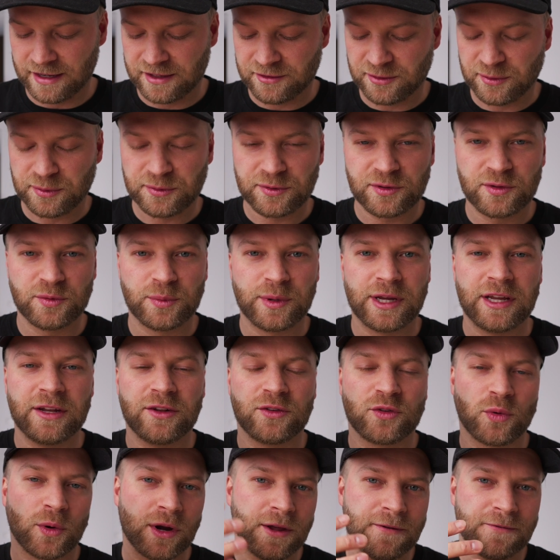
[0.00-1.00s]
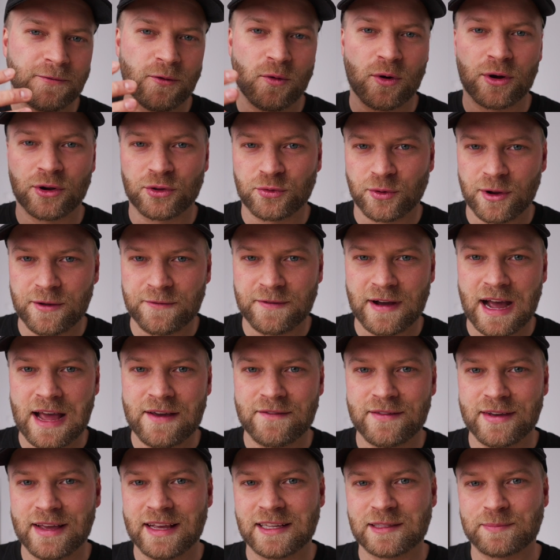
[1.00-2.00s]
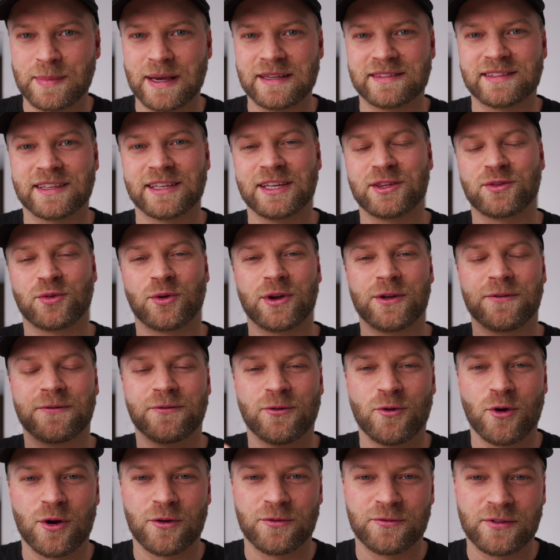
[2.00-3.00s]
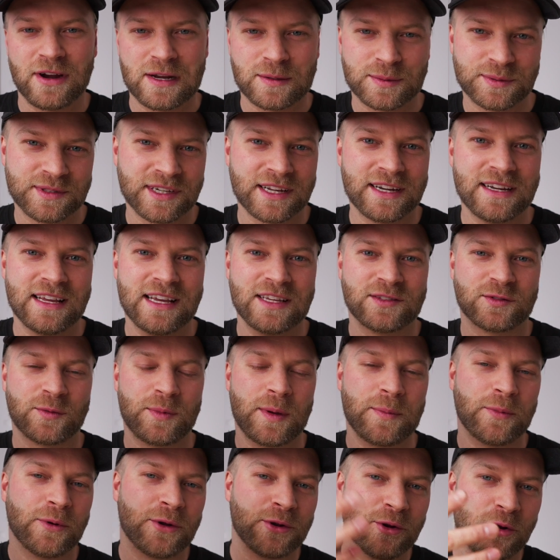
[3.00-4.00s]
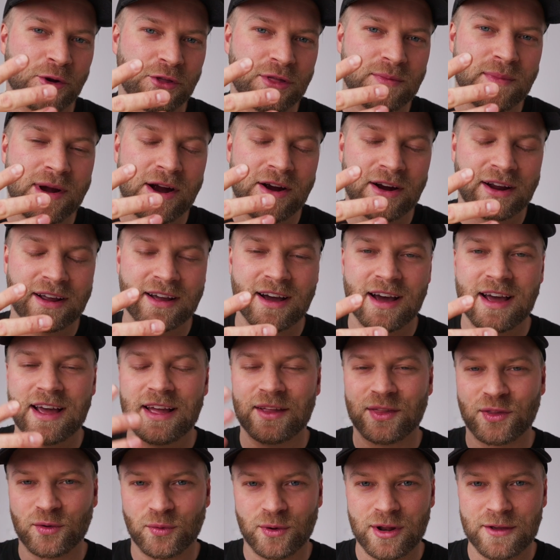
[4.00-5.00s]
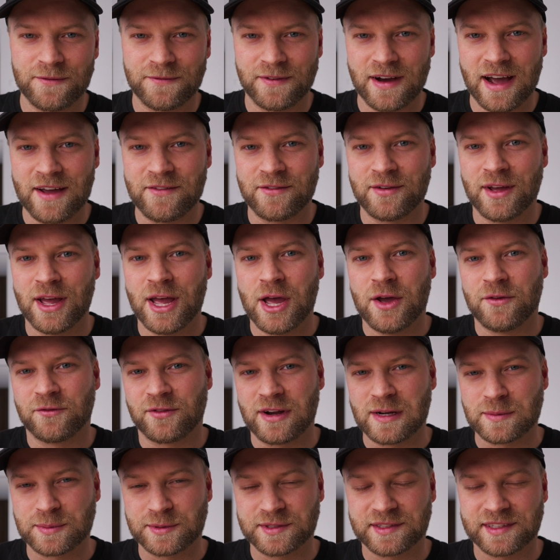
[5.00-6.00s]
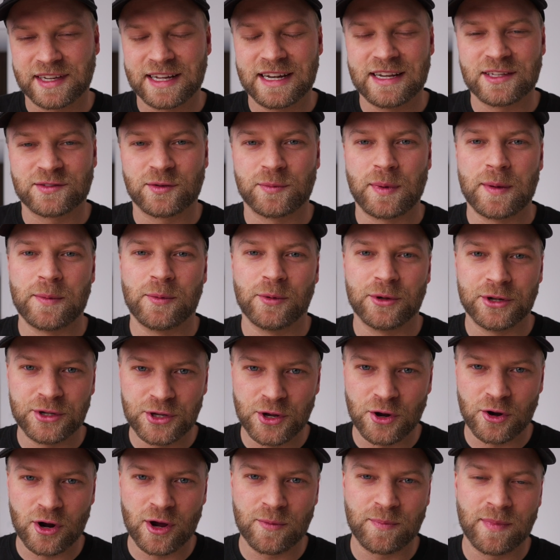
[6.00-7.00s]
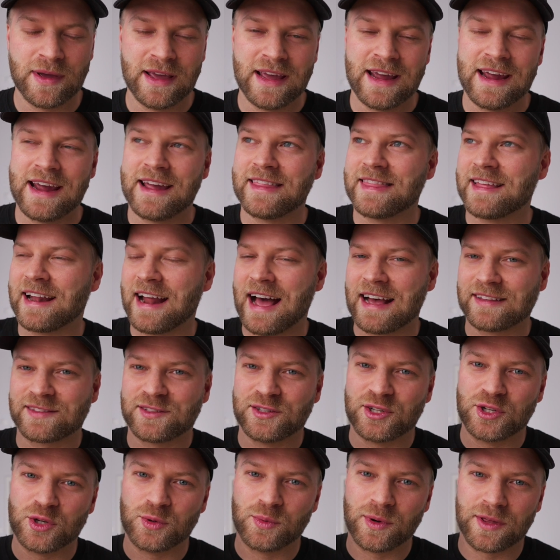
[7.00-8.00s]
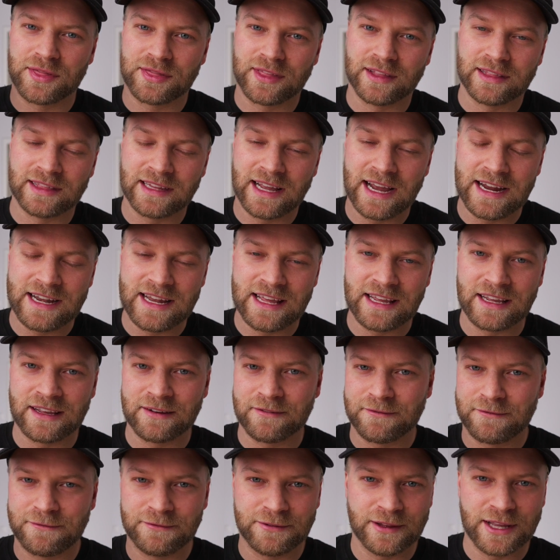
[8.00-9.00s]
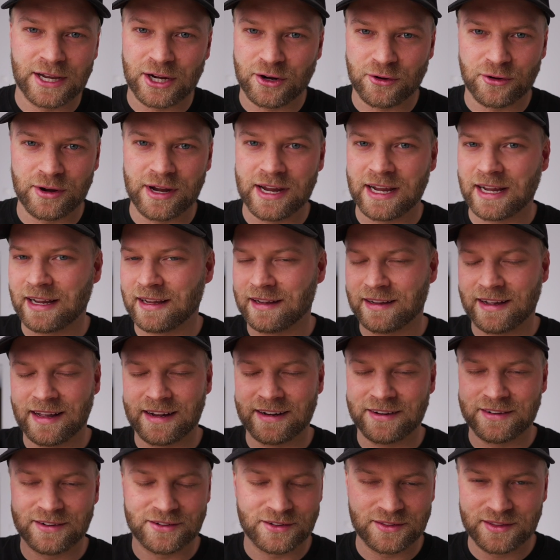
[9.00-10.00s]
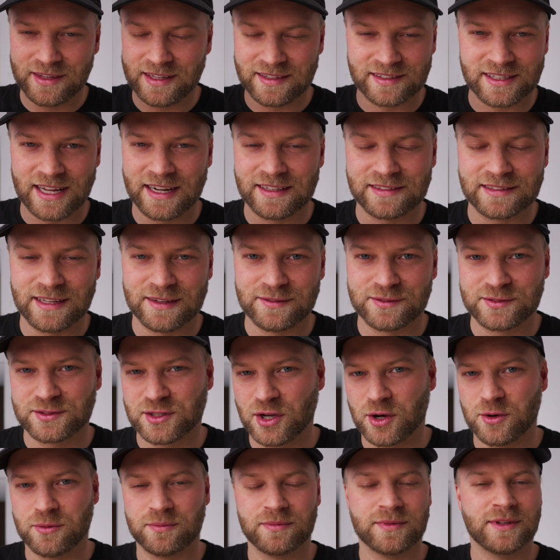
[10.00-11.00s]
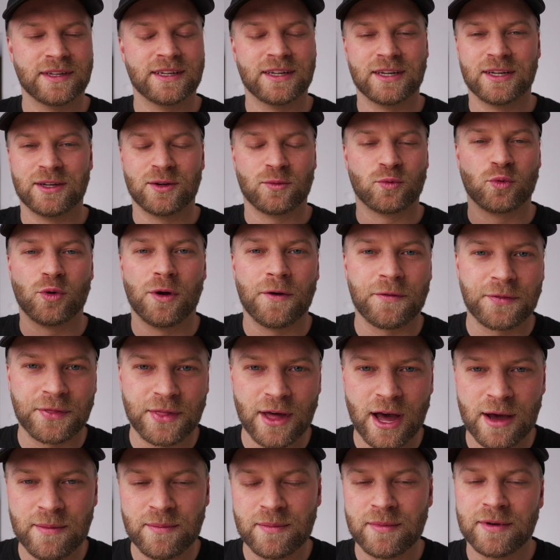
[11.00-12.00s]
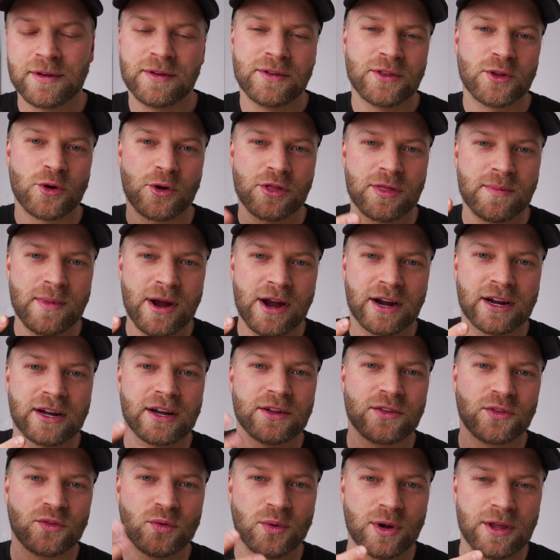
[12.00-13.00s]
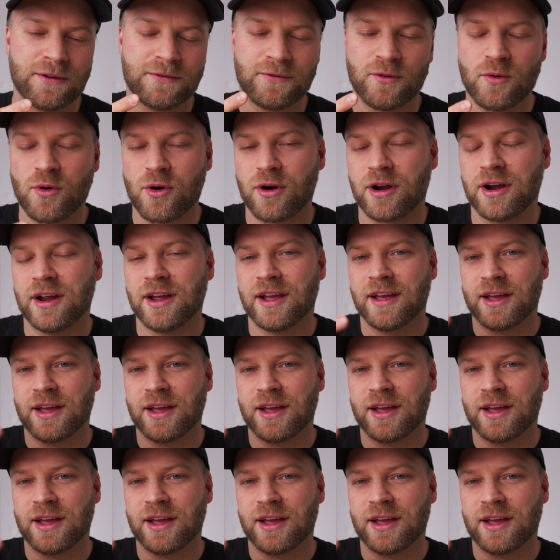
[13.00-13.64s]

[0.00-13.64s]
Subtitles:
difference between 24 and 25 is basically 24 frames per second is for people in North America and 25 frames per second is for people in Europe. And that has to do with the lighting, flickering, and this kind of stuff. So rule of thumb, North America, 24,